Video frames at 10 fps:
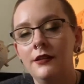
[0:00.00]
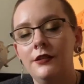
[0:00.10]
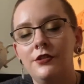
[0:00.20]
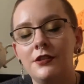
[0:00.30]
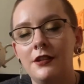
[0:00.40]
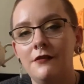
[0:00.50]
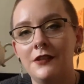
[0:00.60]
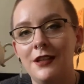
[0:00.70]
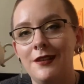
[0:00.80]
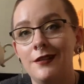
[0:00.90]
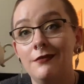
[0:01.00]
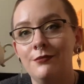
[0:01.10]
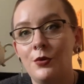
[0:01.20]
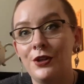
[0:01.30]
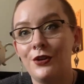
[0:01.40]
just enough to get the
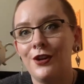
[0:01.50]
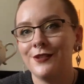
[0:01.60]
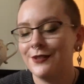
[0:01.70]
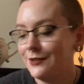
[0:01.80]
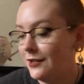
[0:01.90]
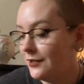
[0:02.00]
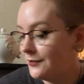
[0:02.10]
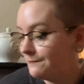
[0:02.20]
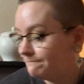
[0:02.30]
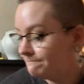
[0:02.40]
point across. Um,